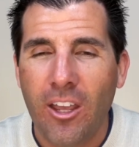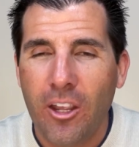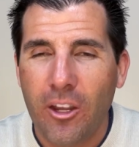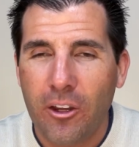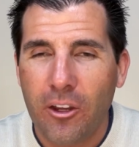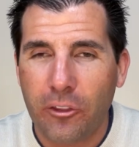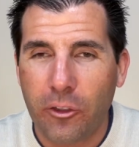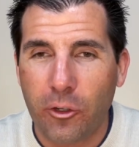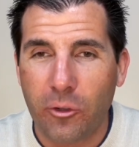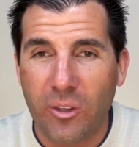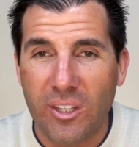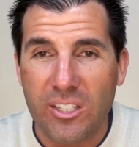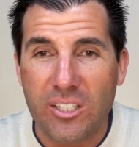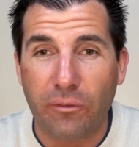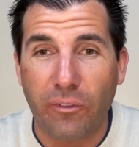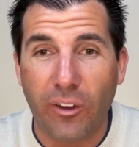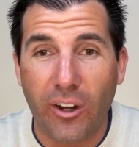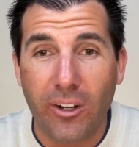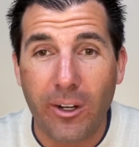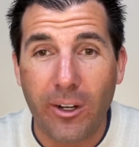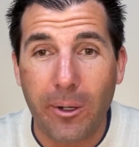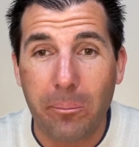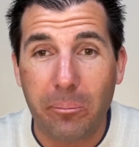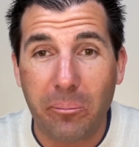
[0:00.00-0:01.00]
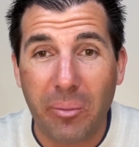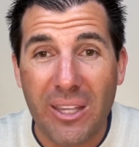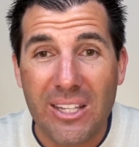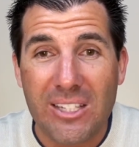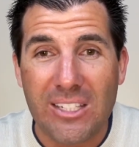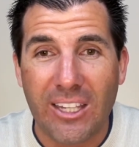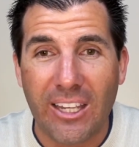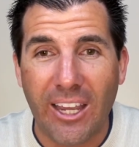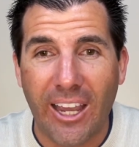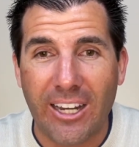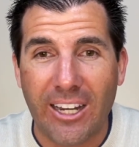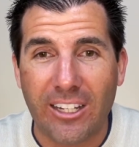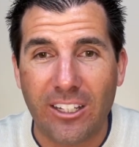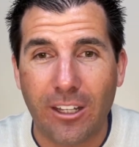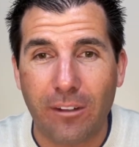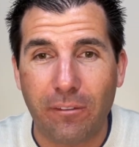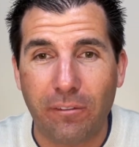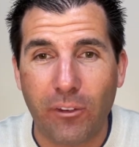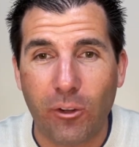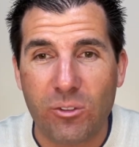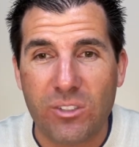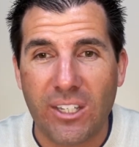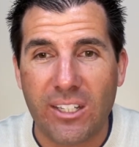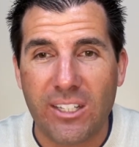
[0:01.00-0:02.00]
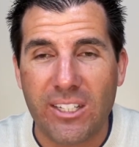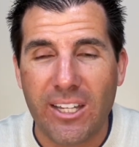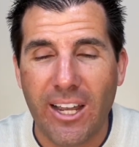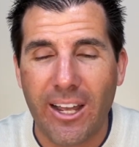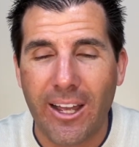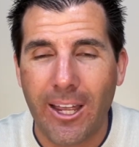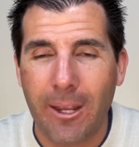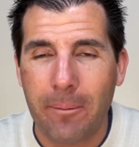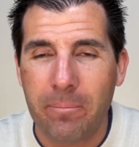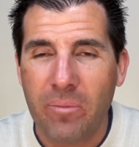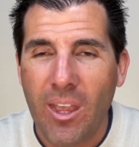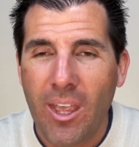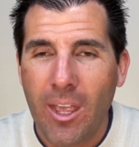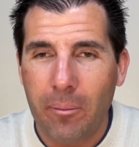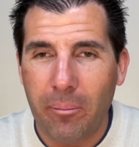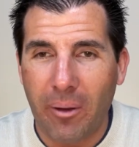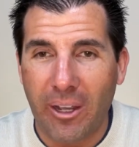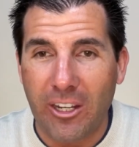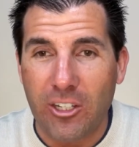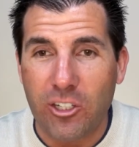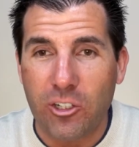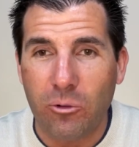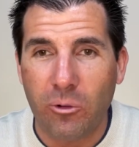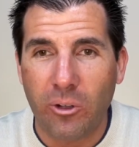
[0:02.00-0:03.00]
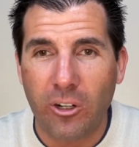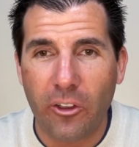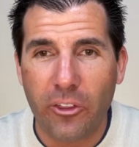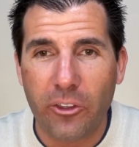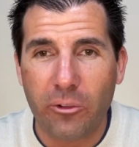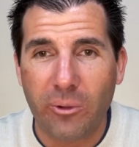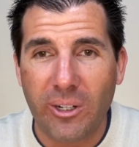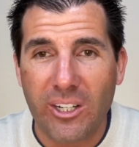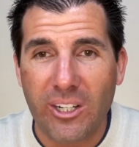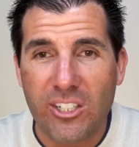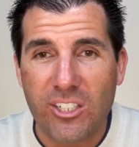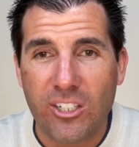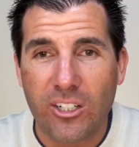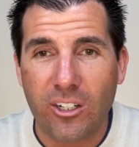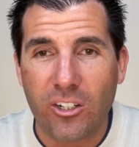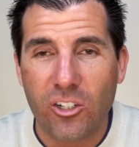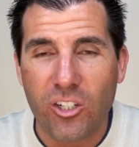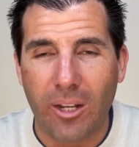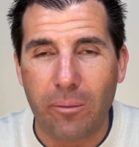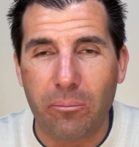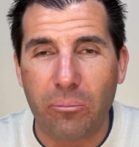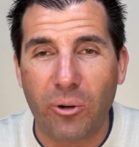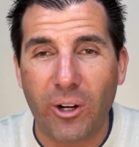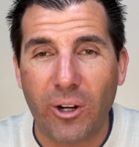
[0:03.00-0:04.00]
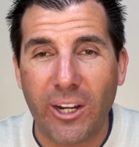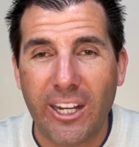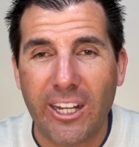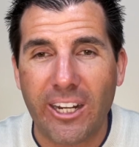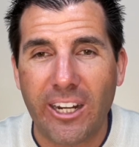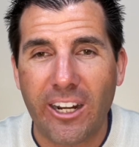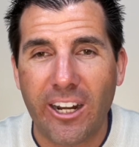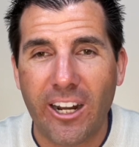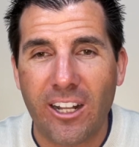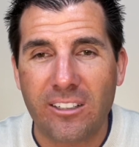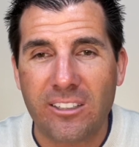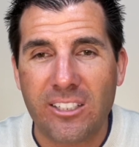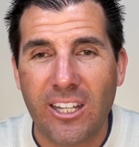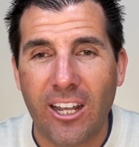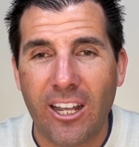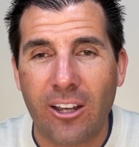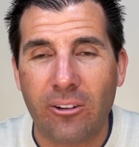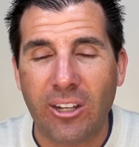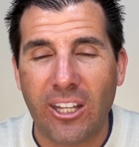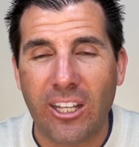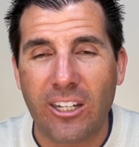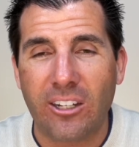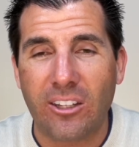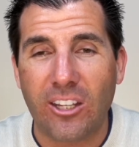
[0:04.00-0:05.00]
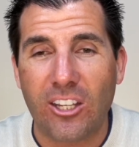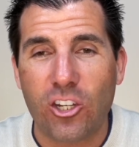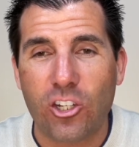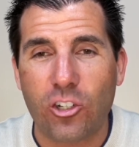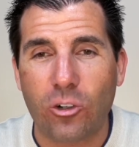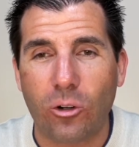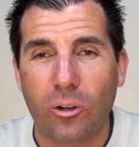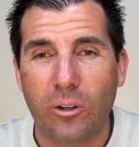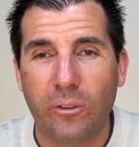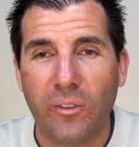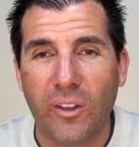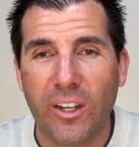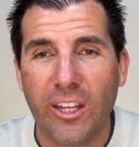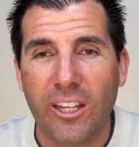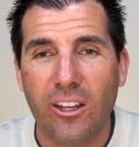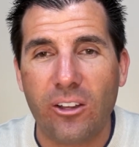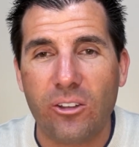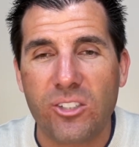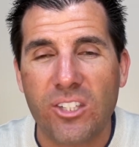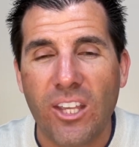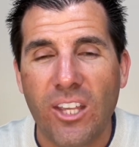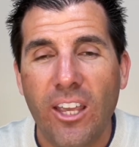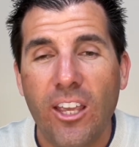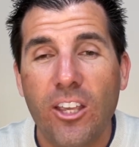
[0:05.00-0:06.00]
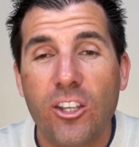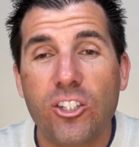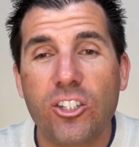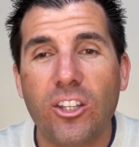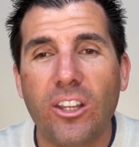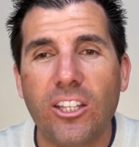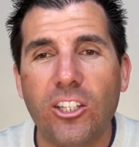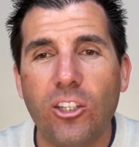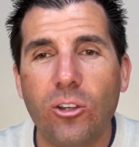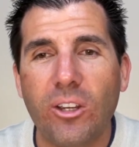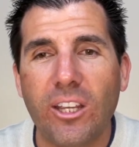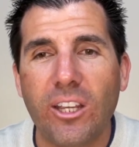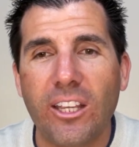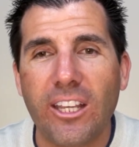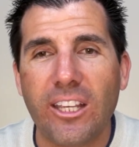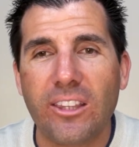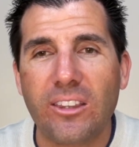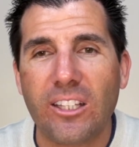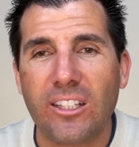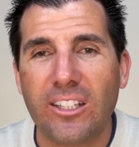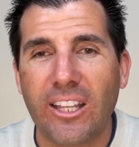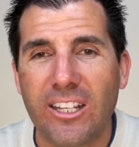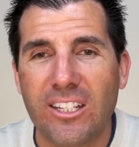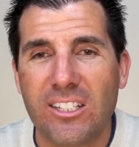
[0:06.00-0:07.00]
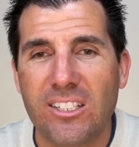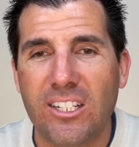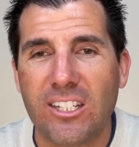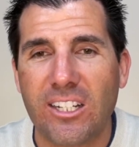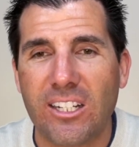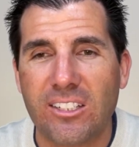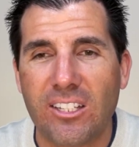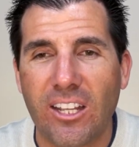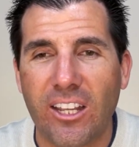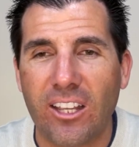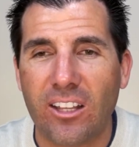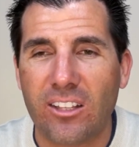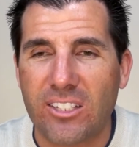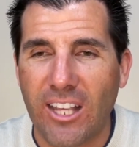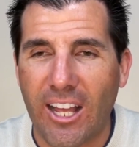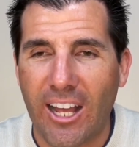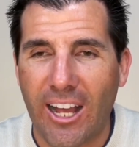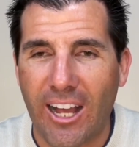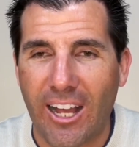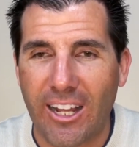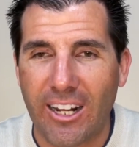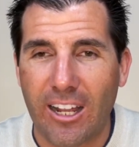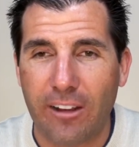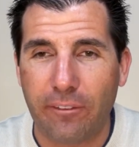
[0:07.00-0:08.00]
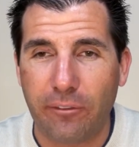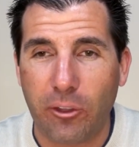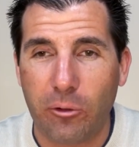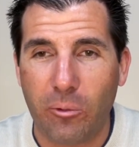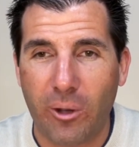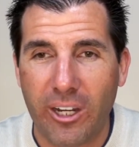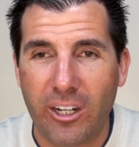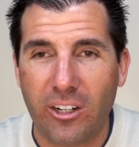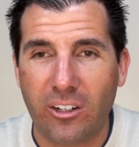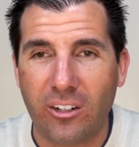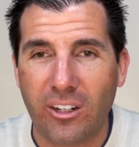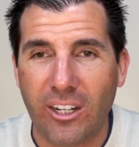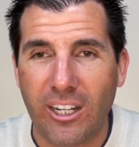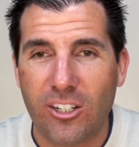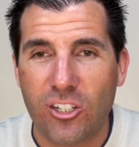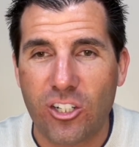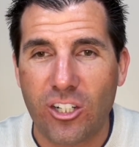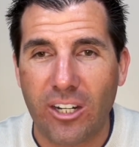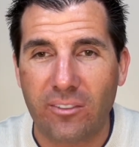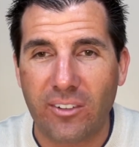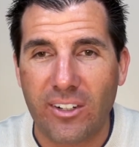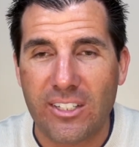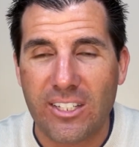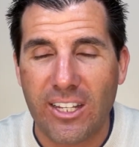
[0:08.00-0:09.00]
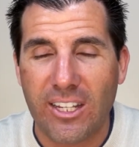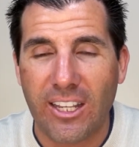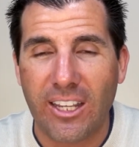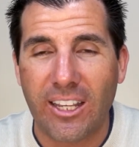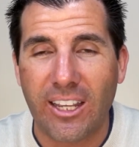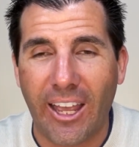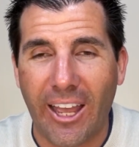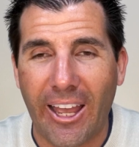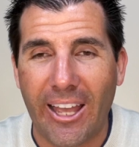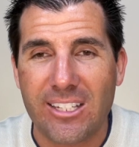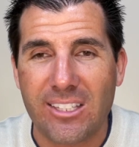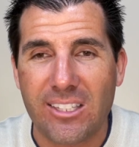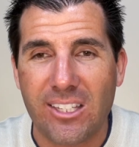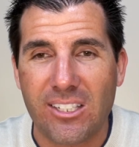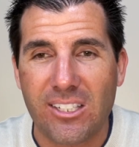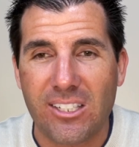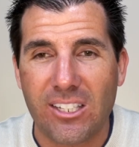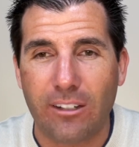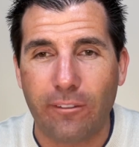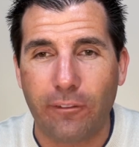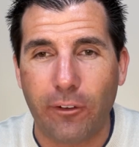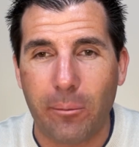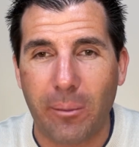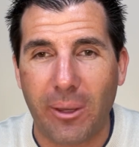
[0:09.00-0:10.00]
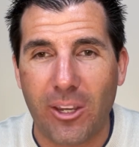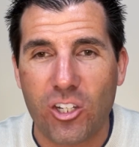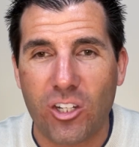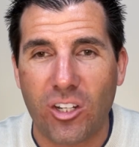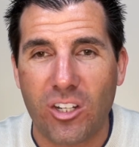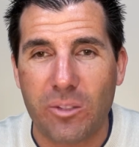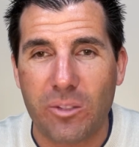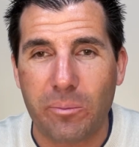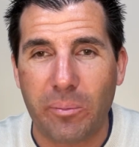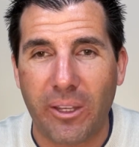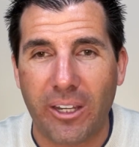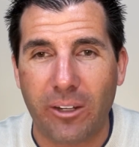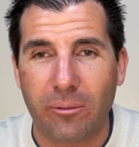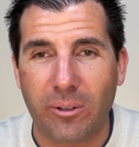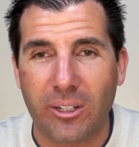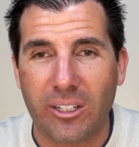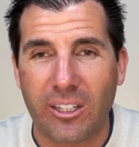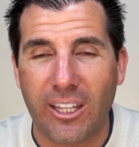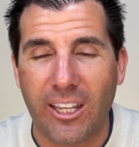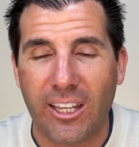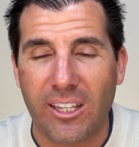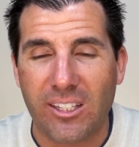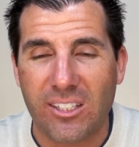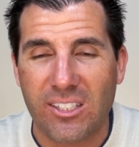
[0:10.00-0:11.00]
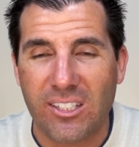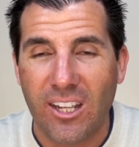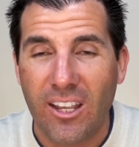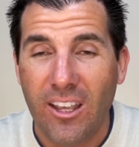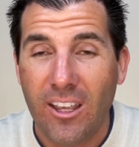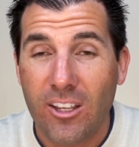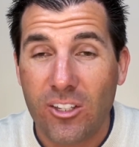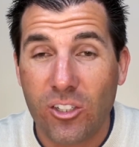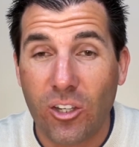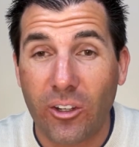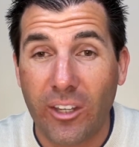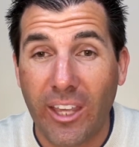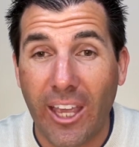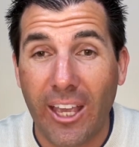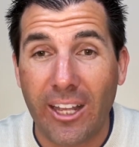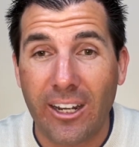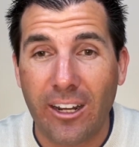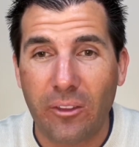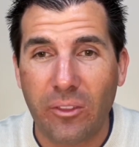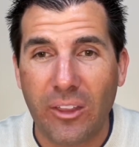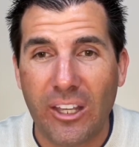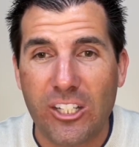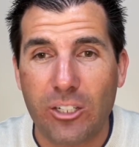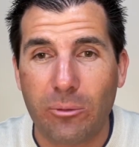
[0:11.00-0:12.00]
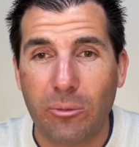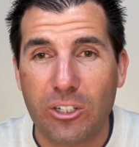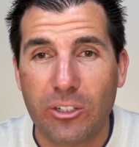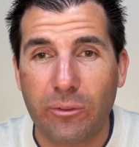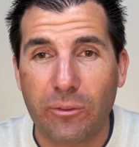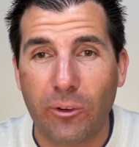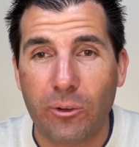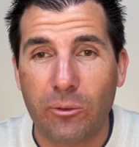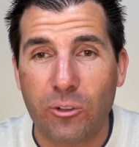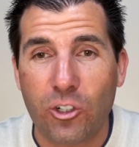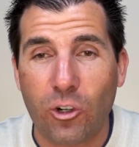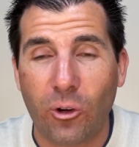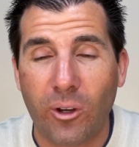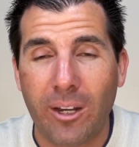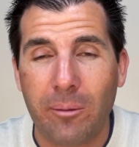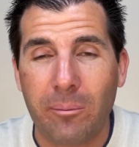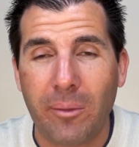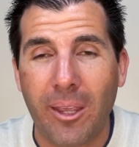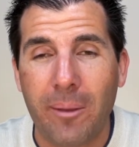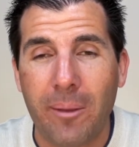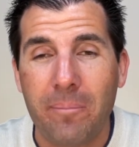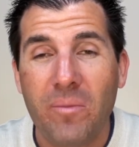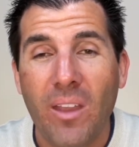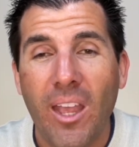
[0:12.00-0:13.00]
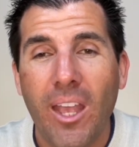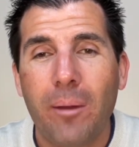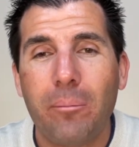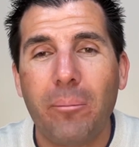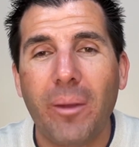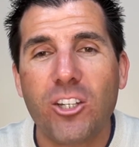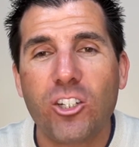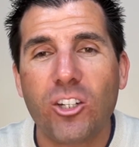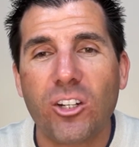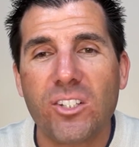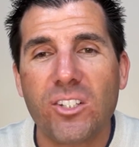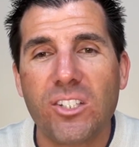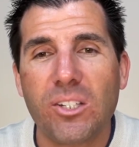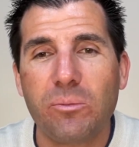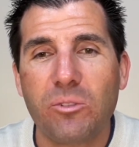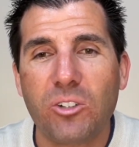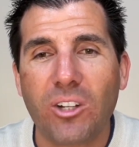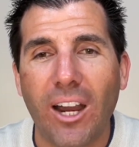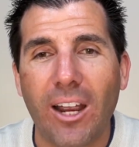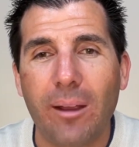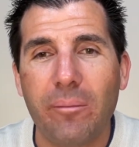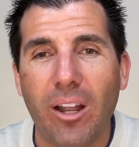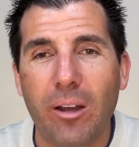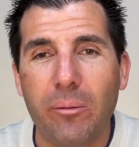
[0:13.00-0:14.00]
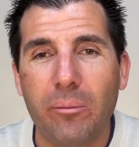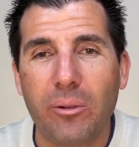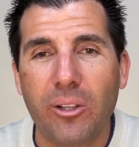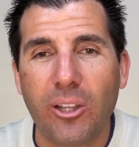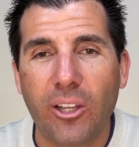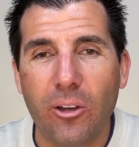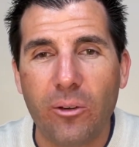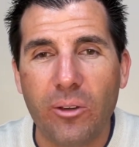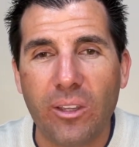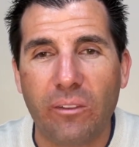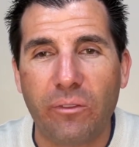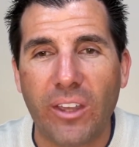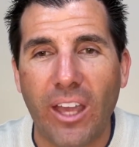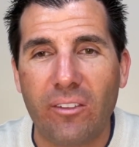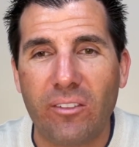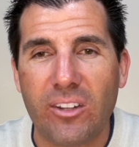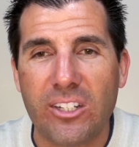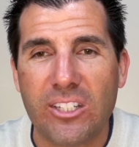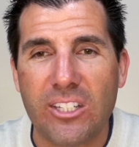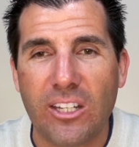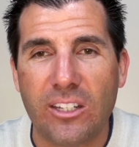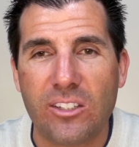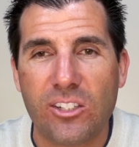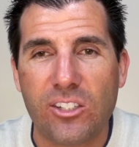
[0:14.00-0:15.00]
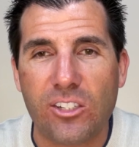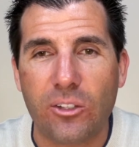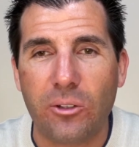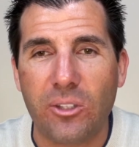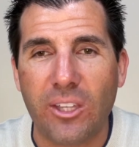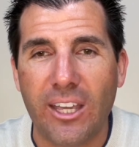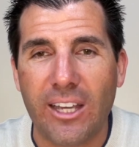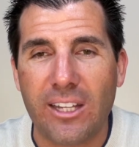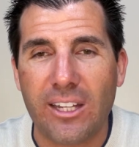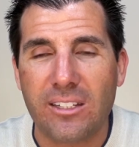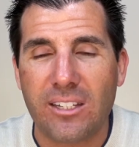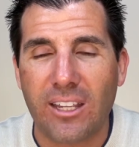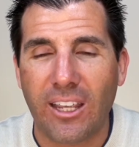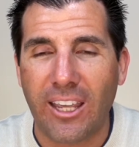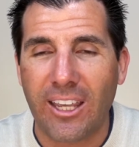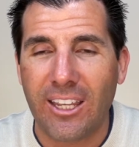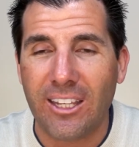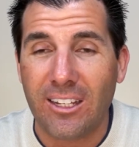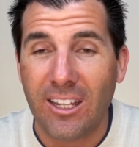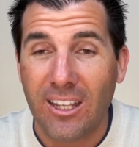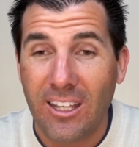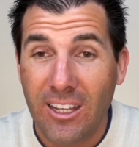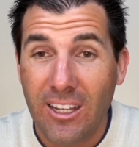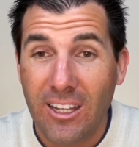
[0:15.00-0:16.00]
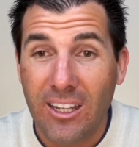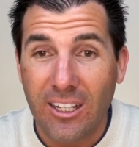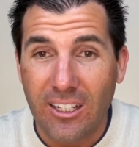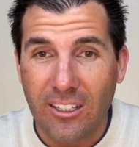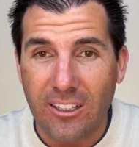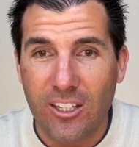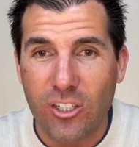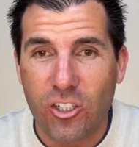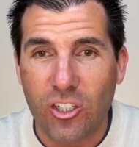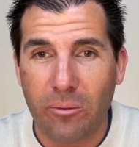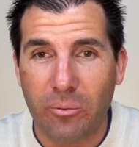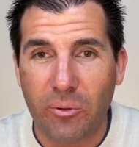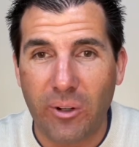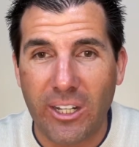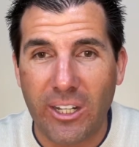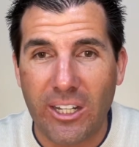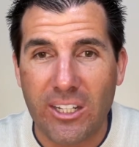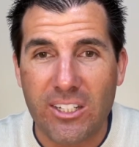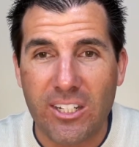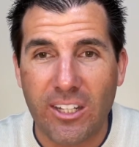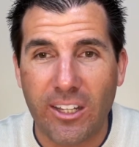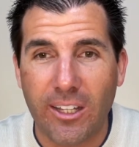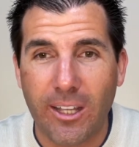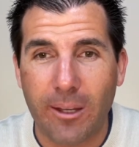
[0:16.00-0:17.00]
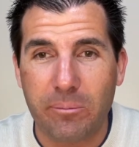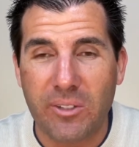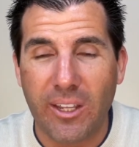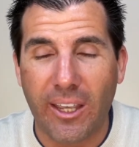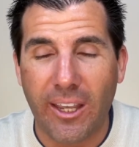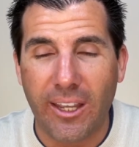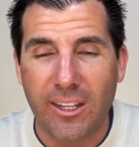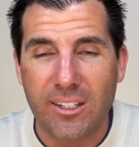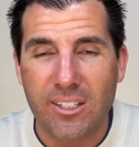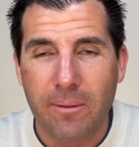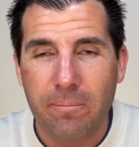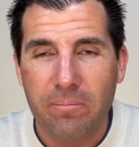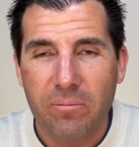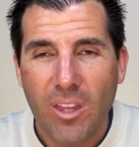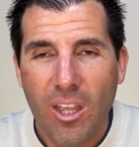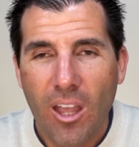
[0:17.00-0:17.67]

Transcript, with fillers: through this very busy and confusing time by doing all the research and breaking it all down into these short videos so that you can get the latest details hot off the wire each and every day as this information is being released. So again, thanks so much for joining me. Make sure to subscribe down below if you haven't done so yet, and let's jump right into the update.